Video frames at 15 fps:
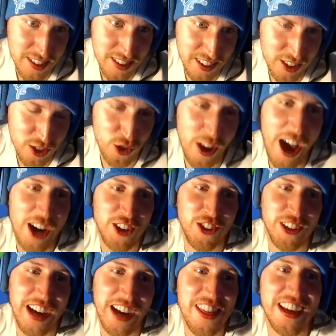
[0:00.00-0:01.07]
So
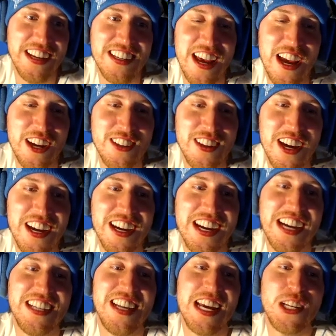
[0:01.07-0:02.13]
actually, I think it takes
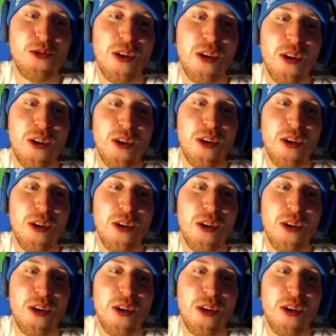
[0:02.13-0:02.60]
away